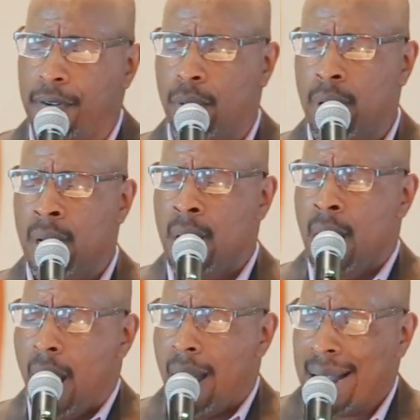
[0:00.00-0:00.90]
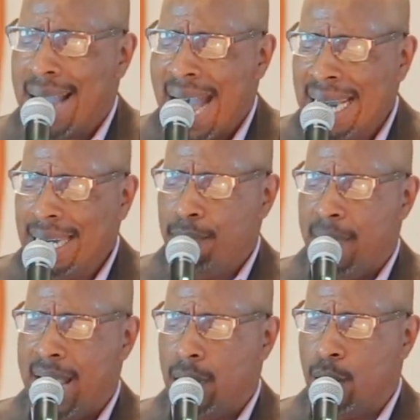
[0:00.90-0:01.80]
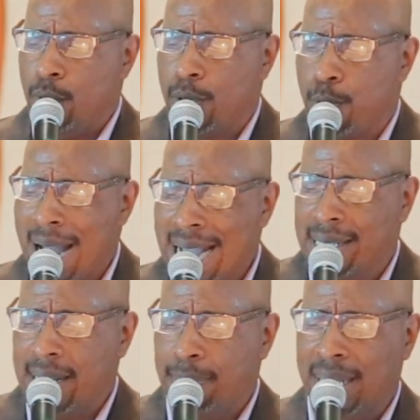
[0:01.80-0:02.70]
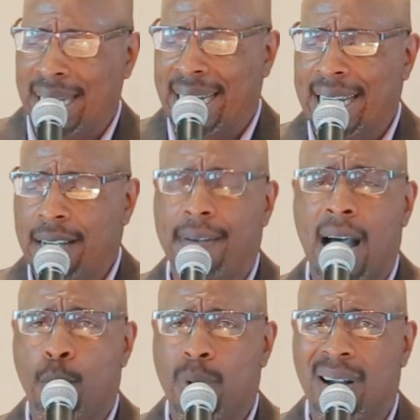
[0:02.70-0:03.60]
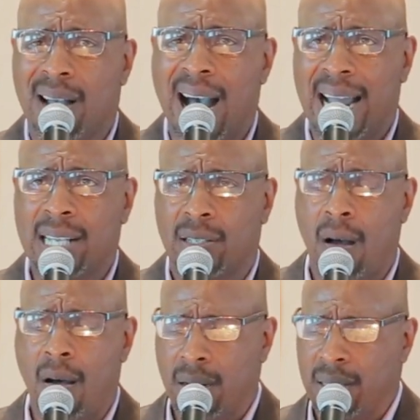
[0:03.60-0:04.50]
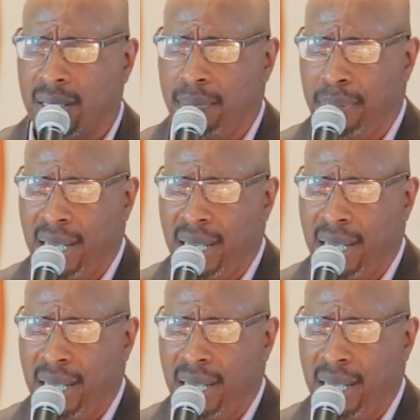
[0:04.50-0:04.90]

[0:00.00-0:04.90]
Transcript: for are godly men who would rise up and live out what God has called us to